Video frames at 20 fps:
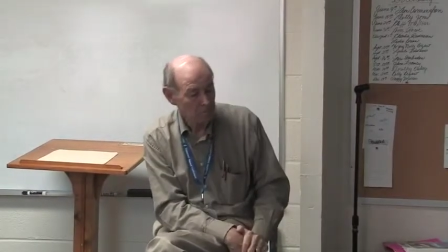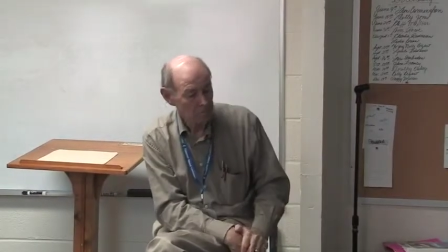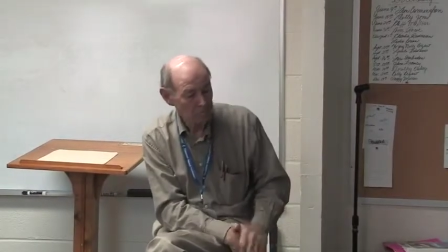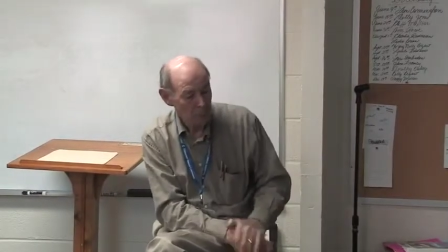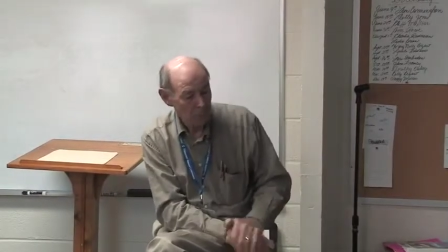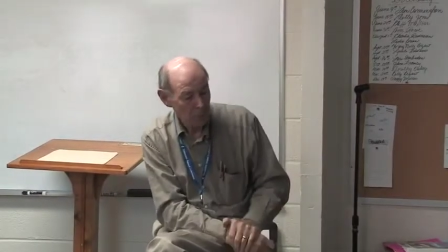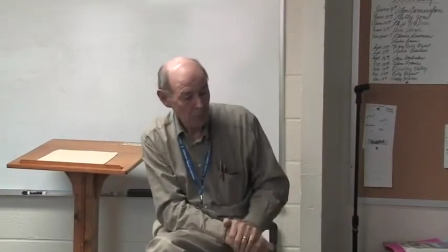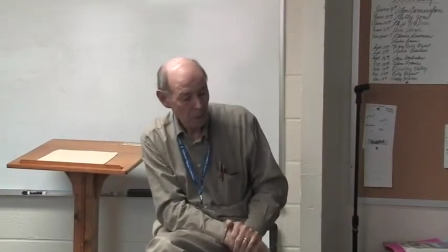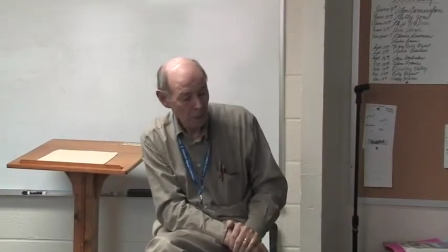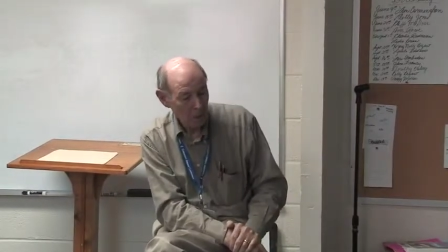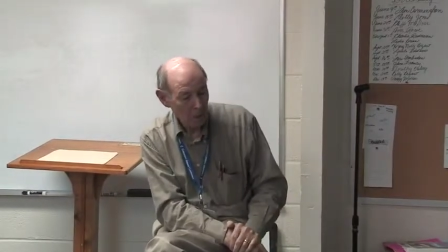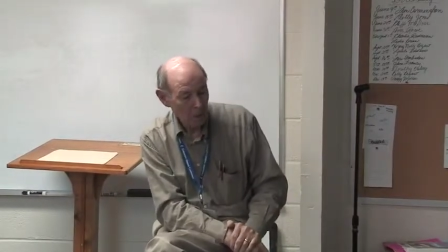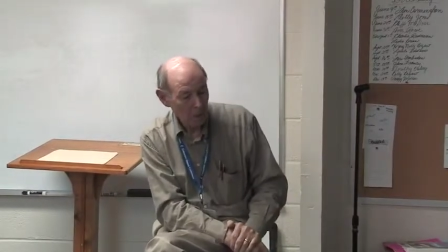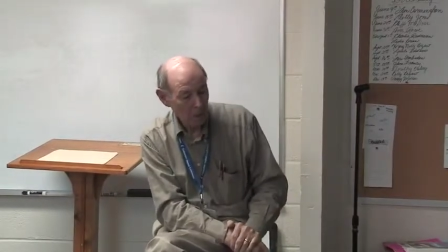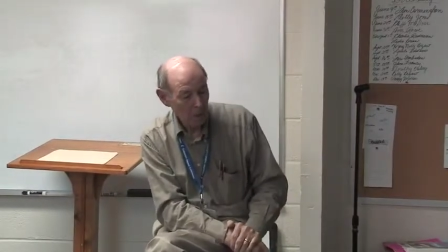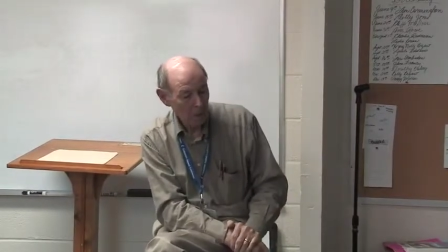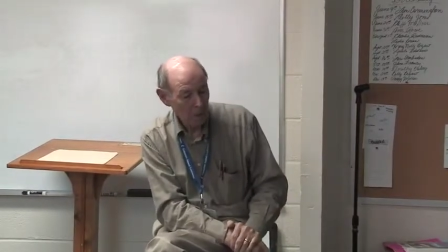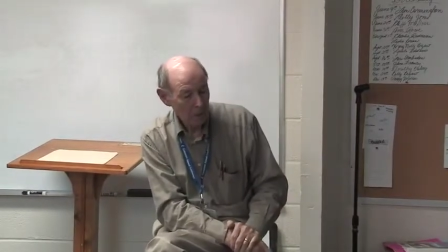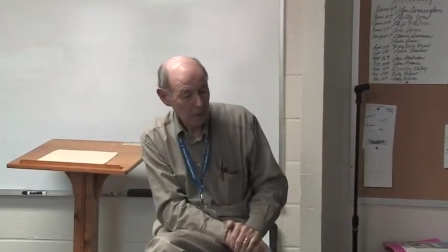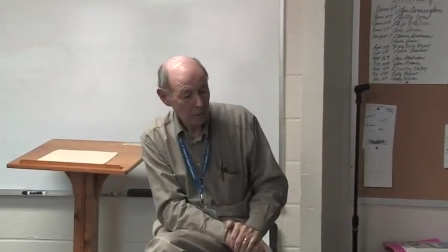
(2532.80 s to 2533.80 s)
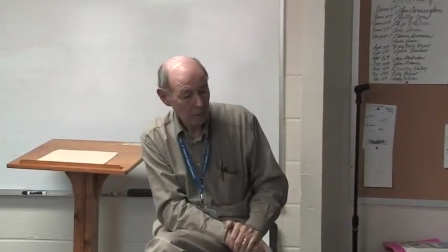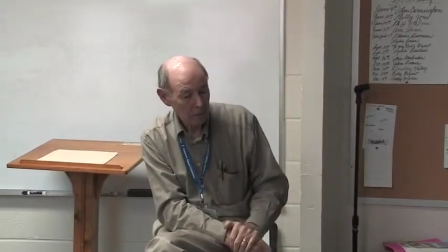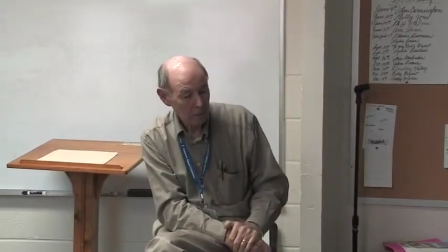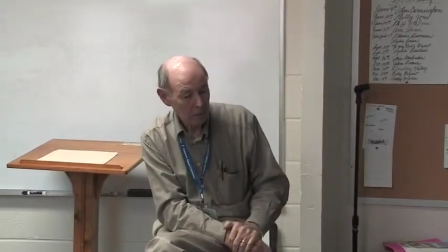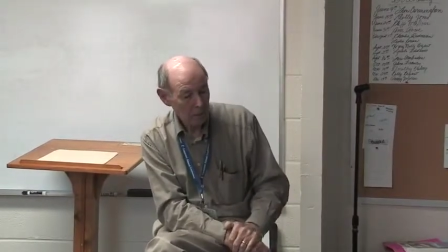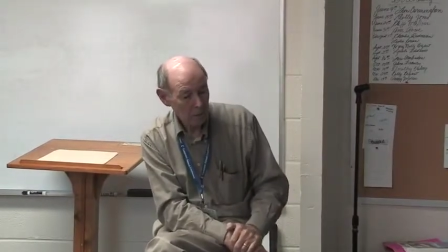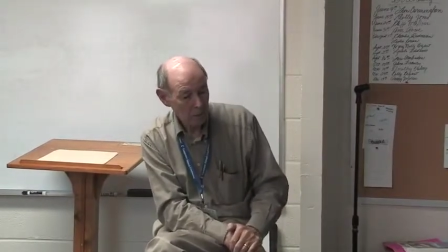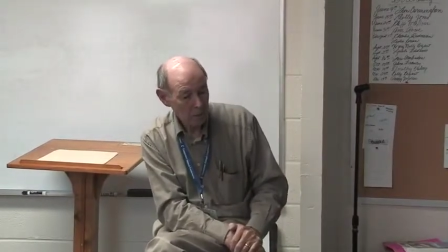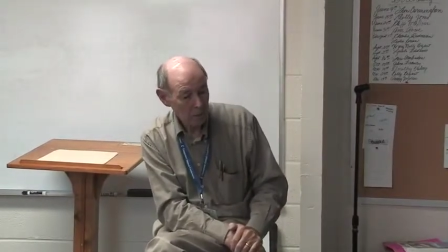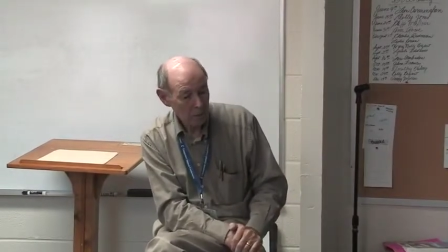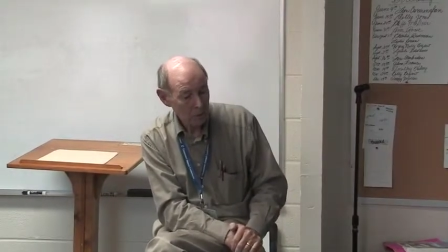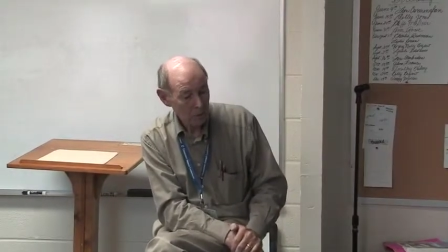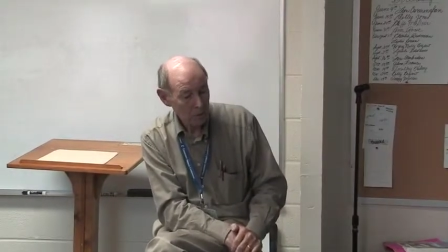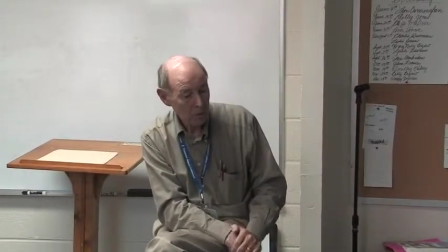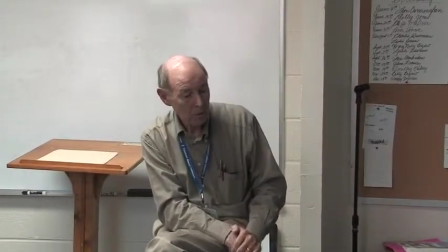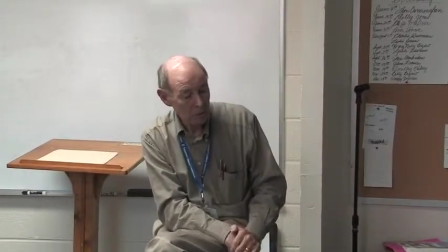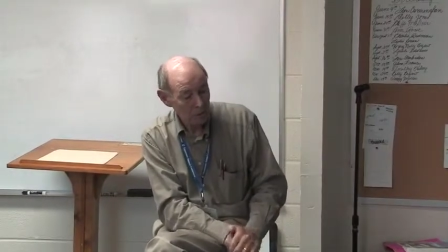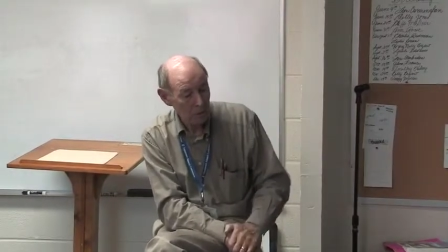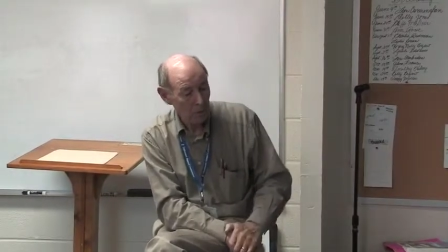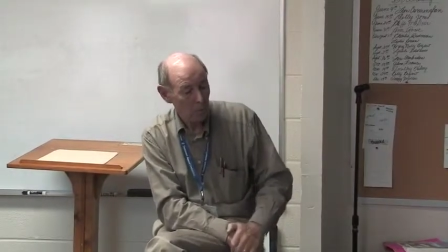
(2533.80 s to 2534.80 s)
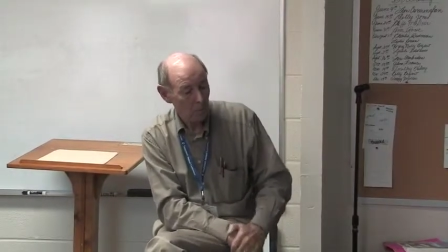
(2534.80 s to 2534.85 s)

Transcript: and to me,